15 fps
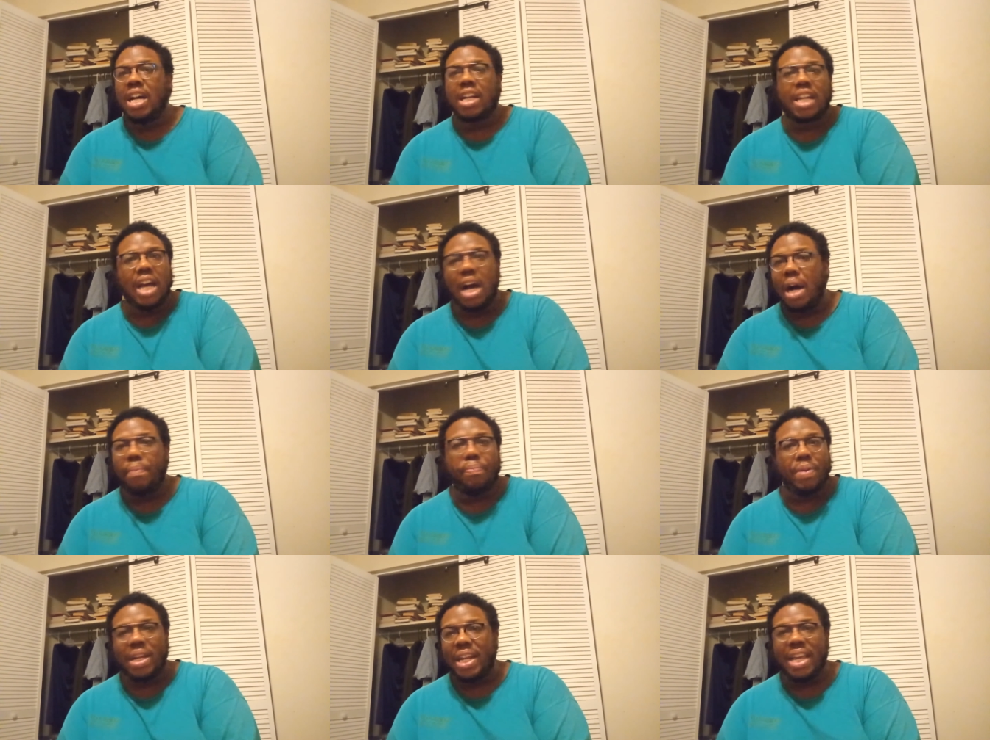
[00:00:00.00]

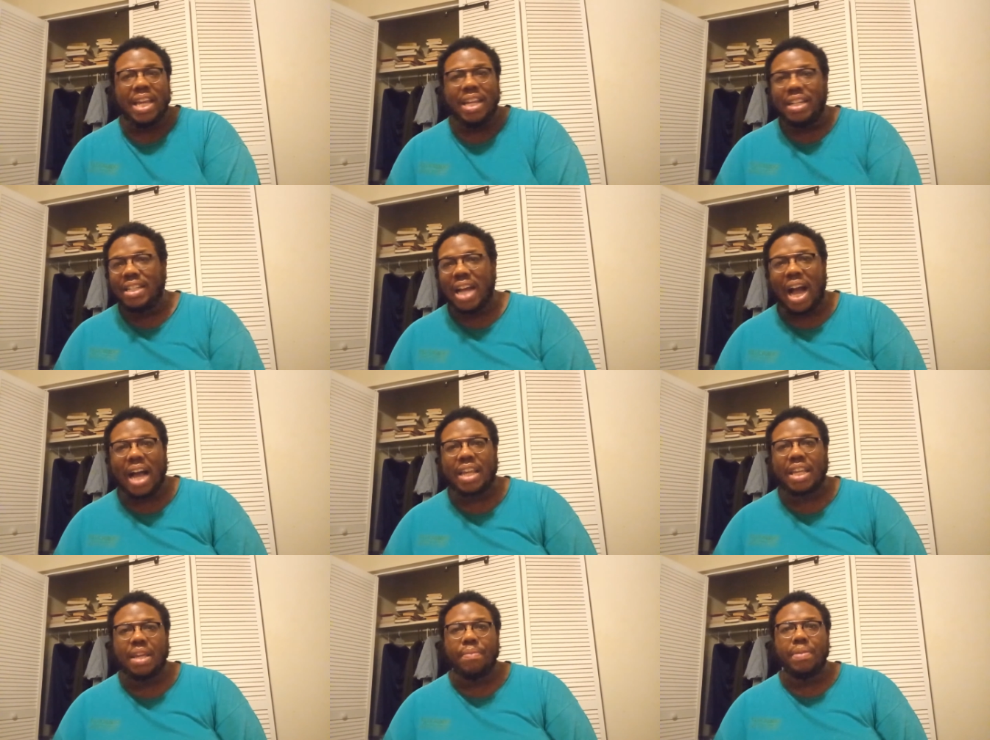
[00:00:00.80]
accompanying
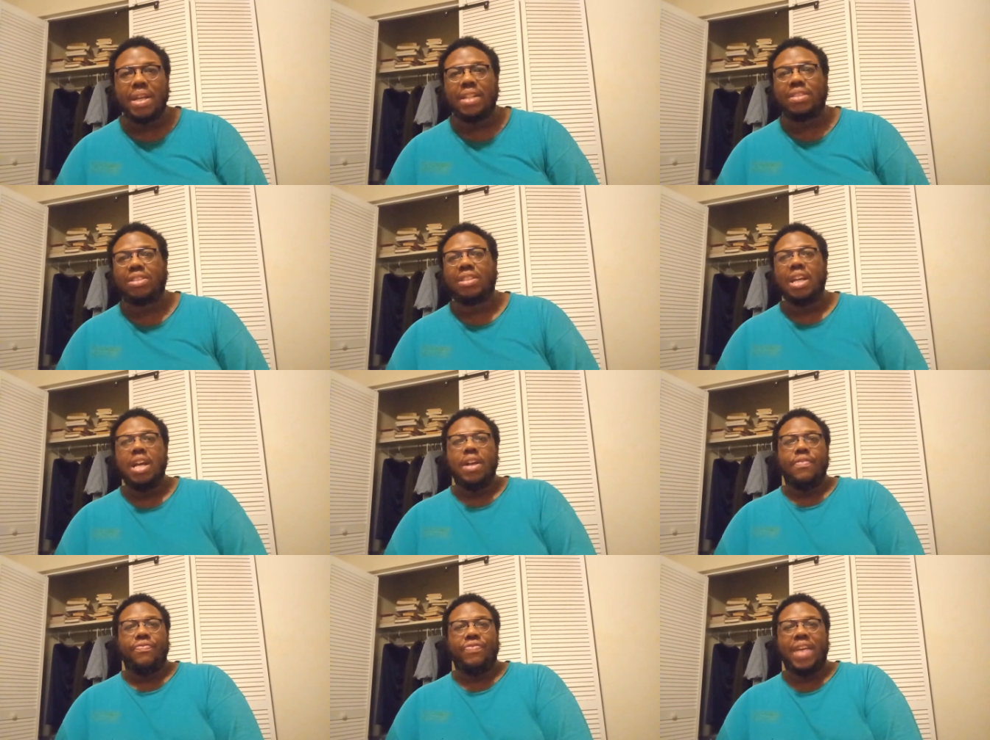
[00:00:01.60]
documents
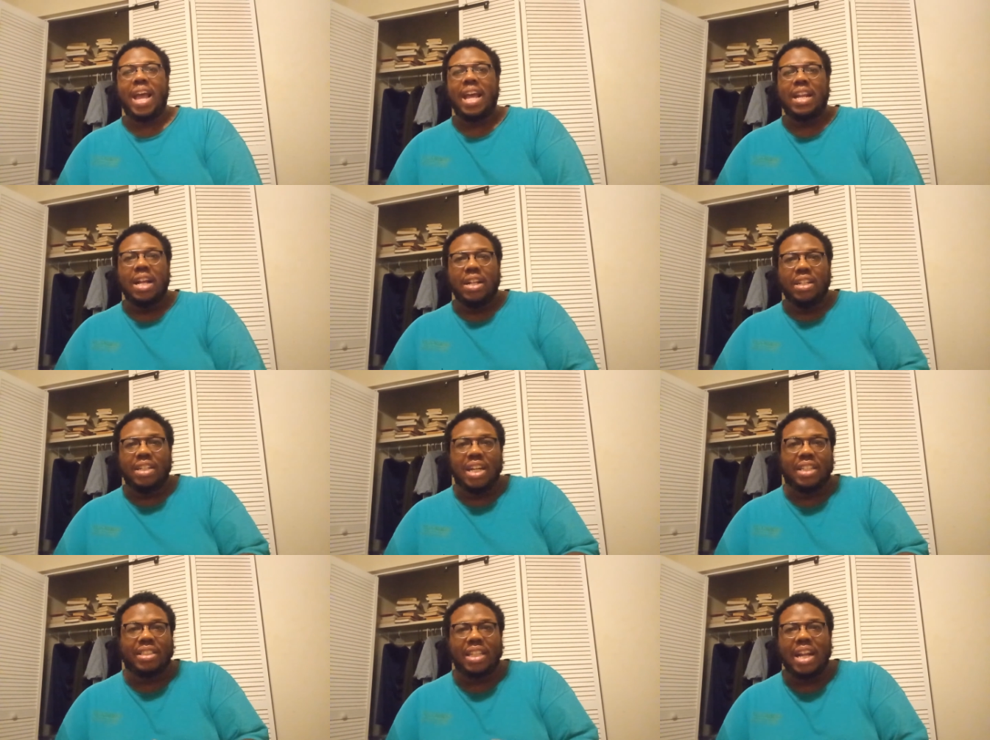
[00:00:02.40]
that
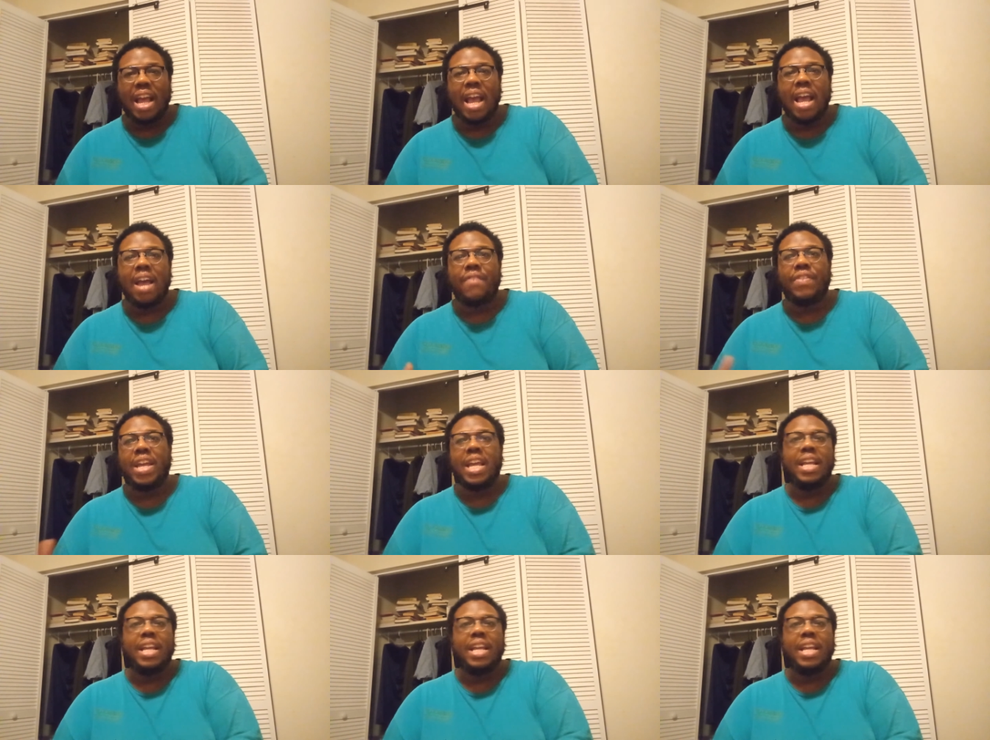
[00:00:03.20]
doesn't have